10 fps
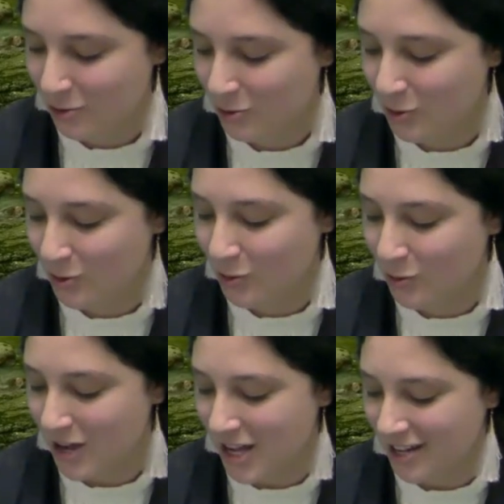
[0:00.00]
Cool
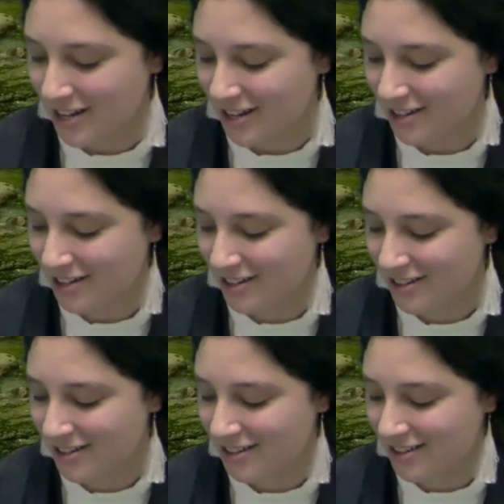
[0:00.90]
water.
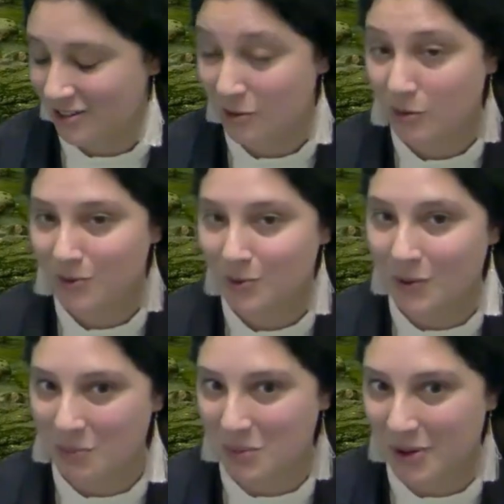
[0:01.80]
Ooh,
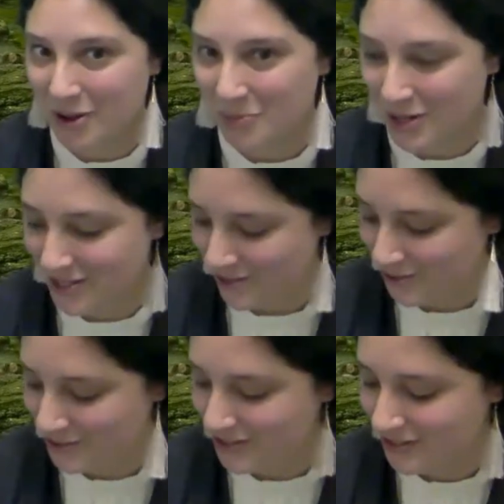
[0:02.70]
I'm gonna put on my
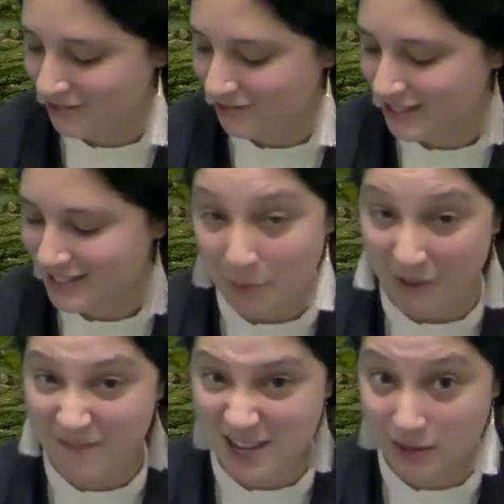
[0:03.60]
toes because I have
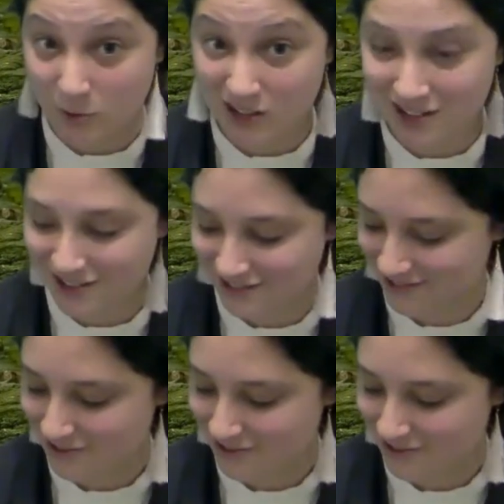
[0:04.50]
my feet in the water.